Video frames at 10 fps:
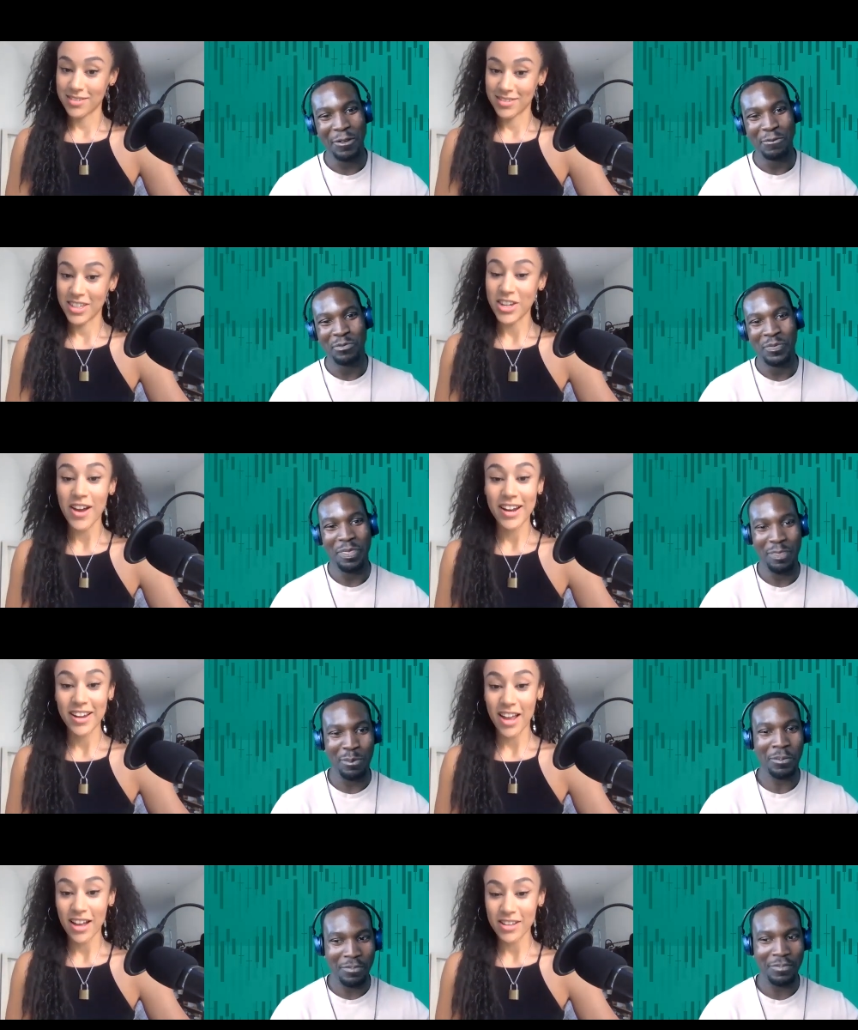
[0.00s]
Speaker 1: you know, and
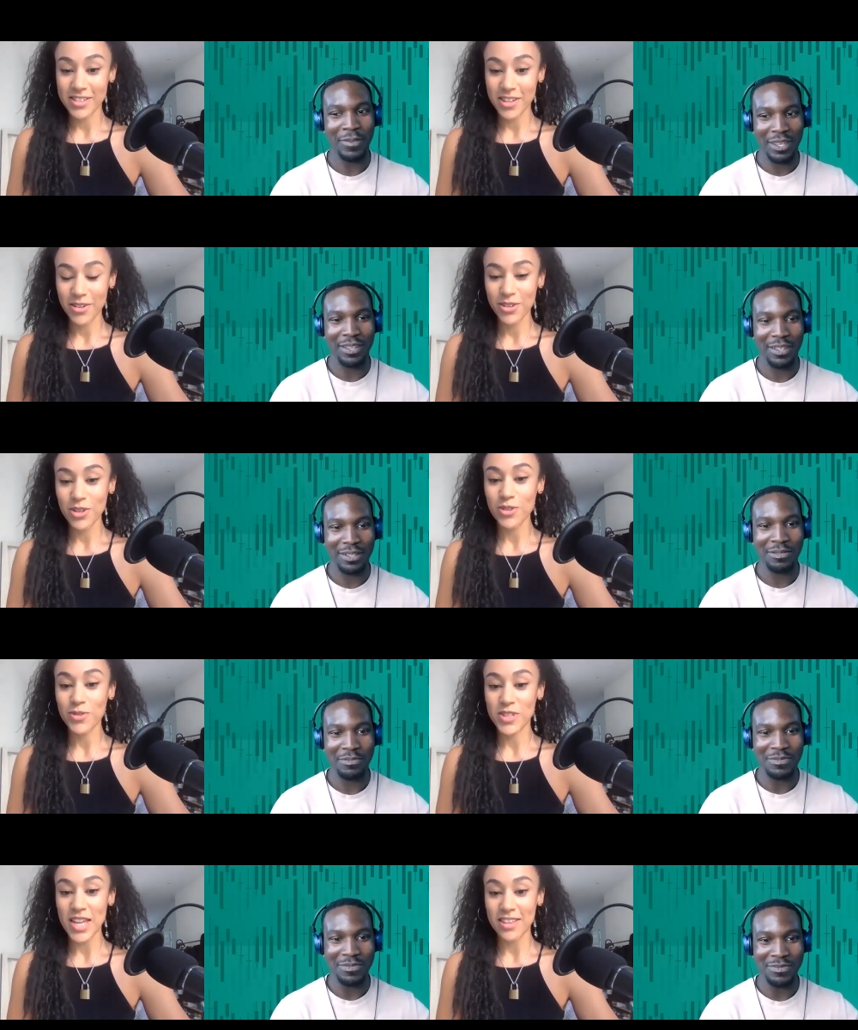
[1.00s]
so you've
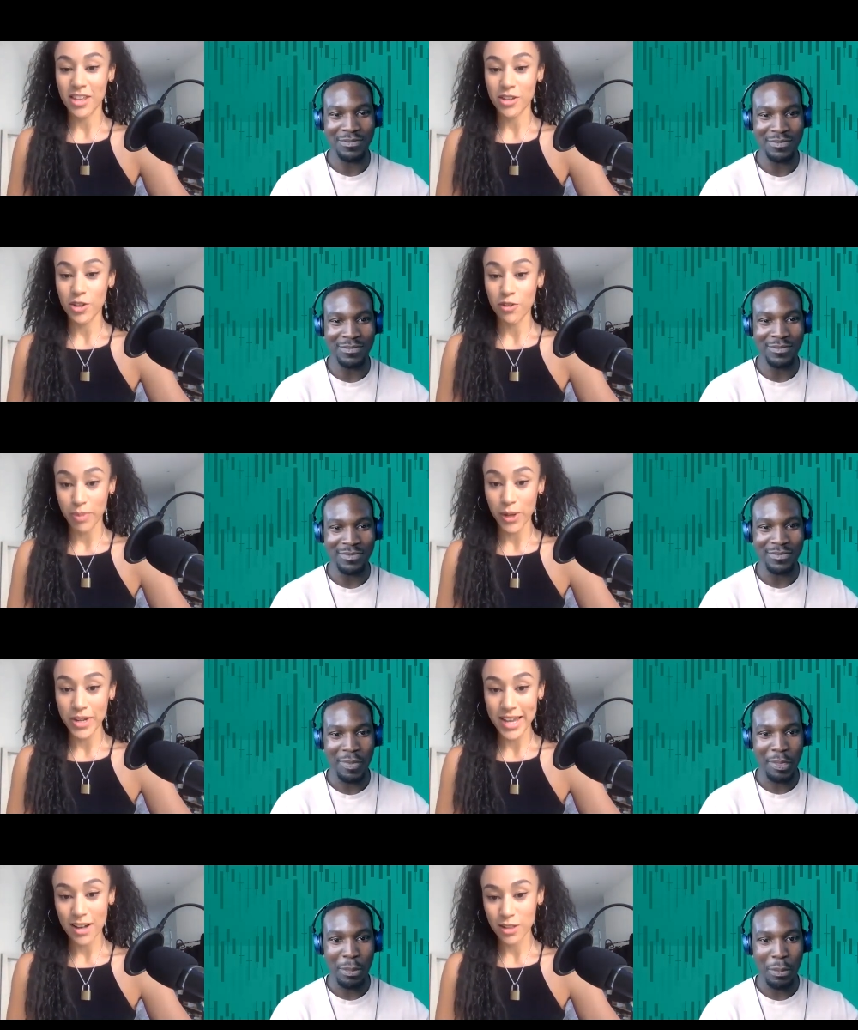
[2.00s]
said that you've blown
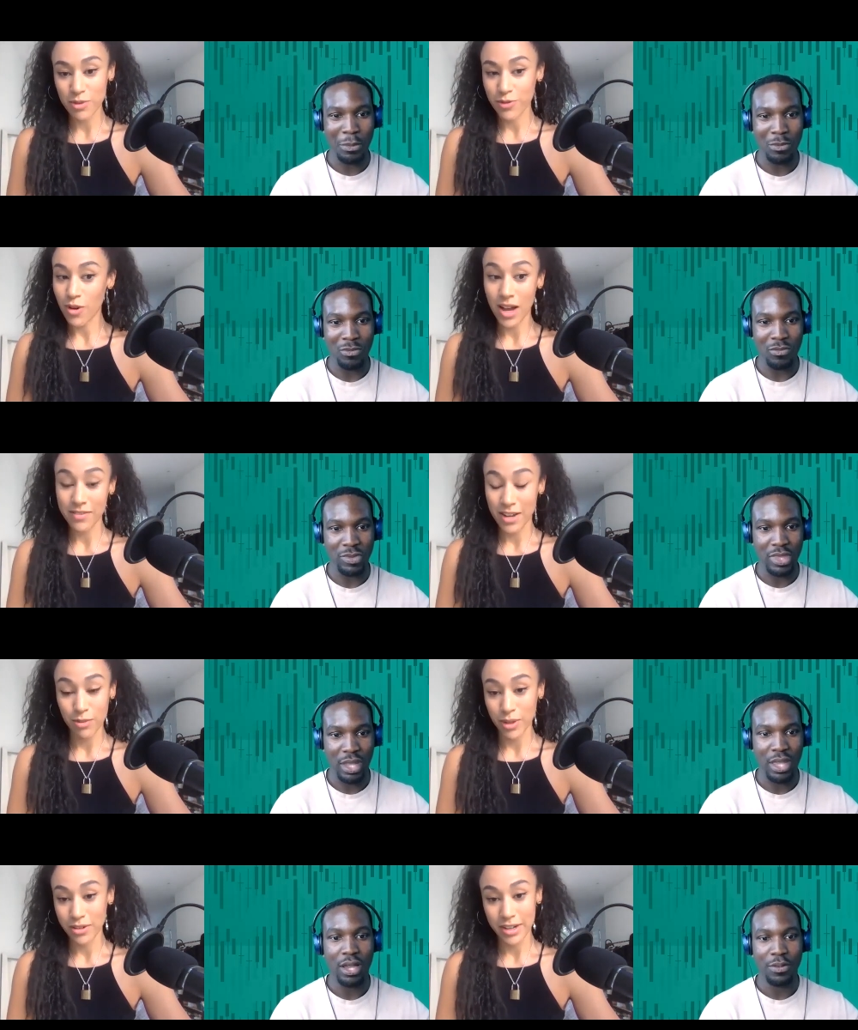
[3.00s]
accounts before. I've never
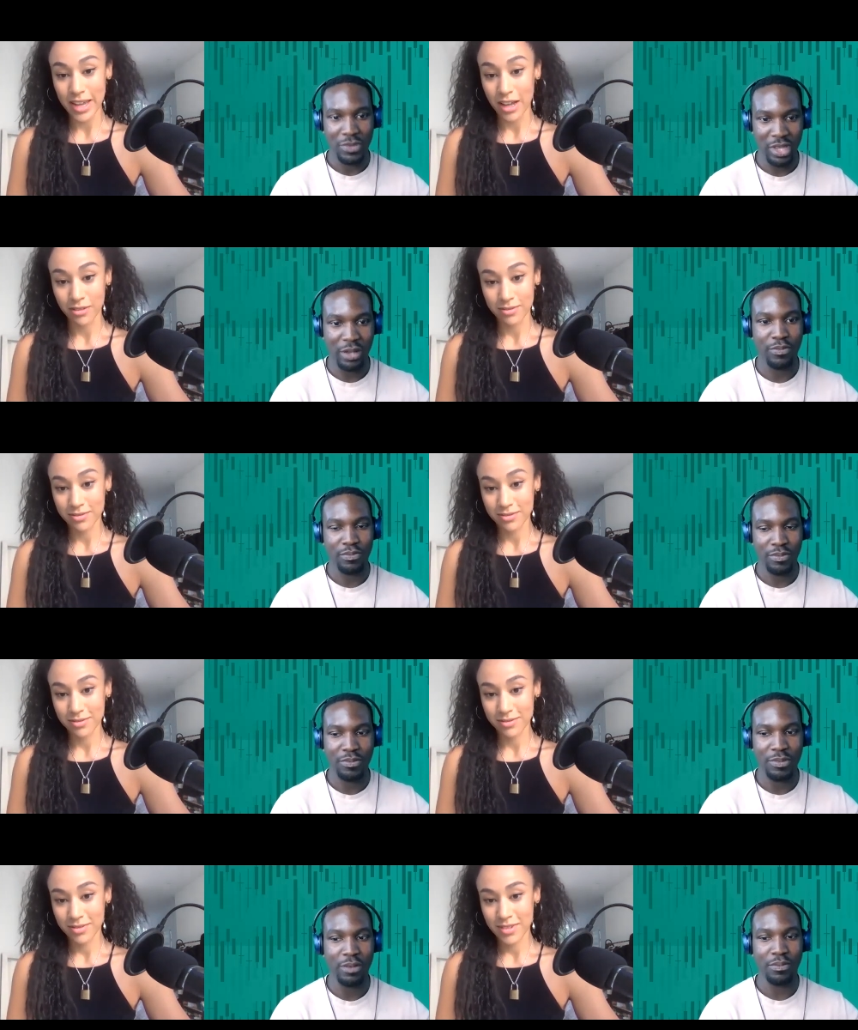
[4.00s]
blown an account.
Speaker 2: Yeah.
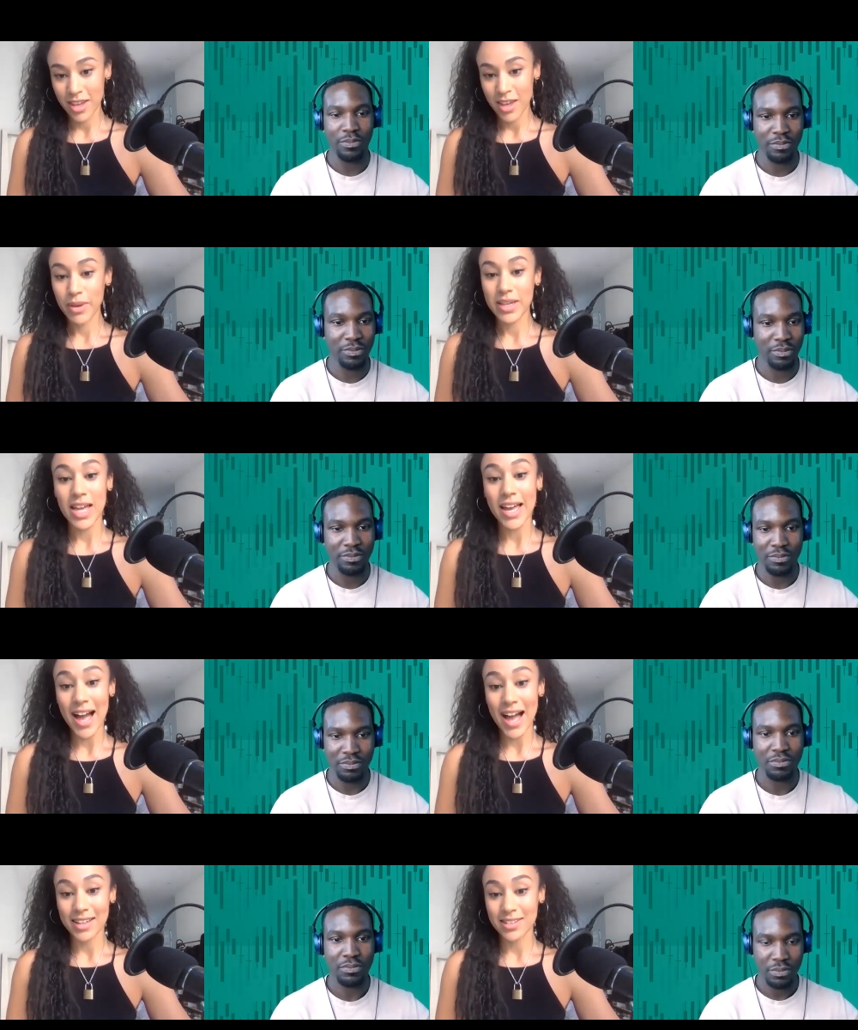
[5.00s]
Yeah.
Speaker 1: I
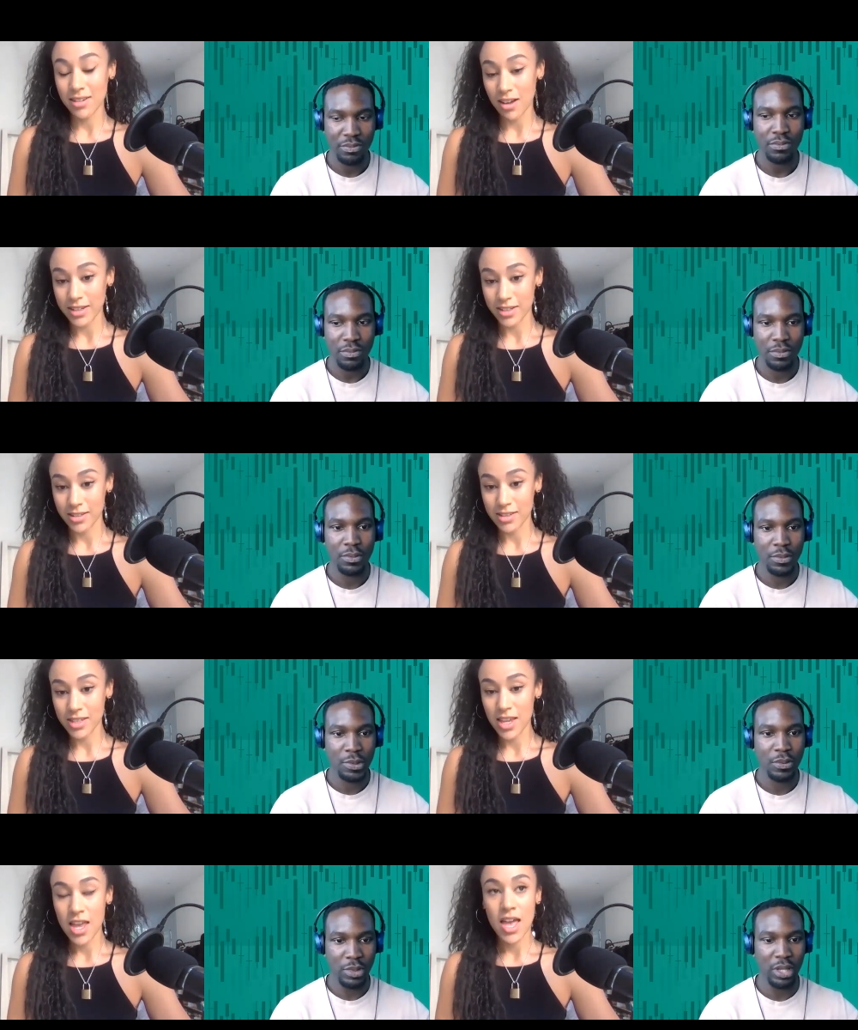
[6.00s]
had guidance.
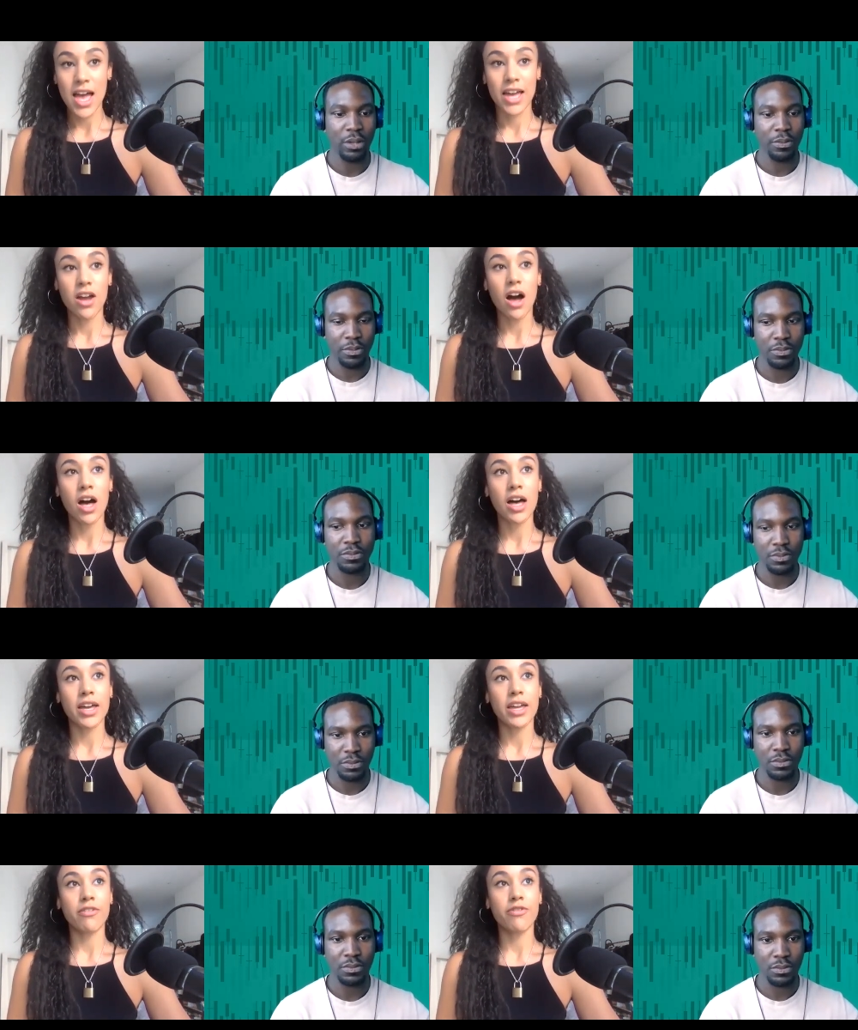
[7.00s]
Yeah. And
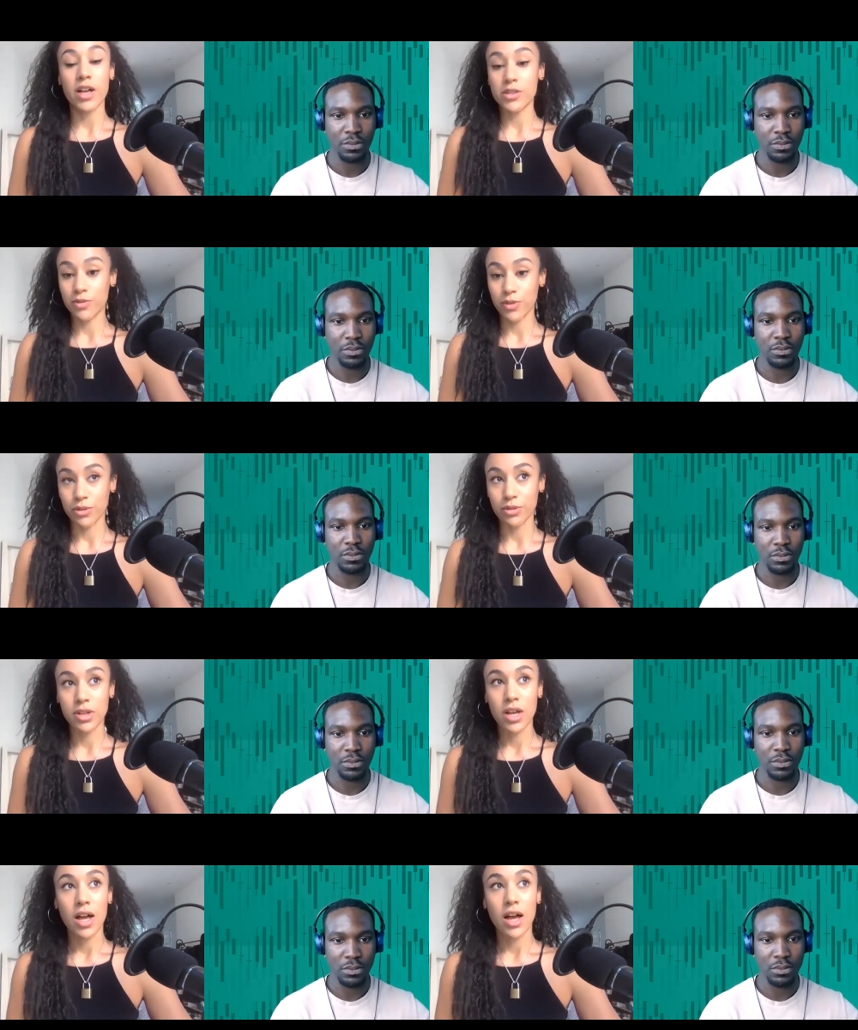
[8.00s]
I, first of all,
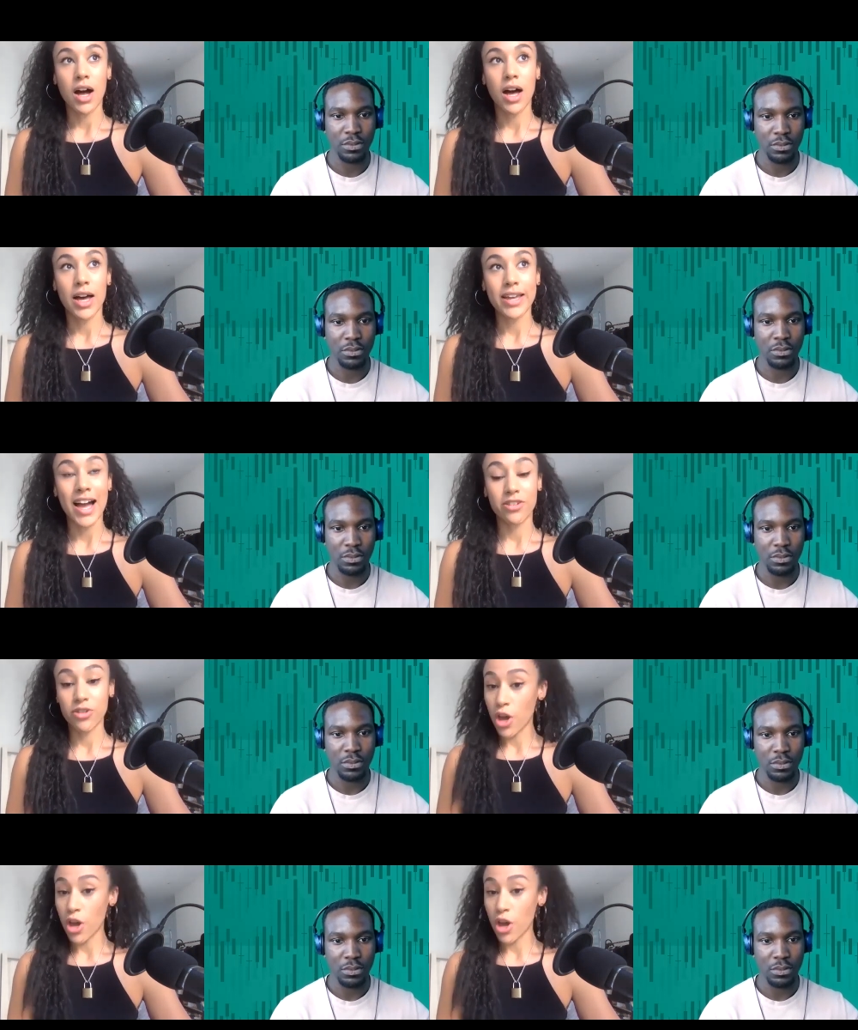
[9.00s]
I had no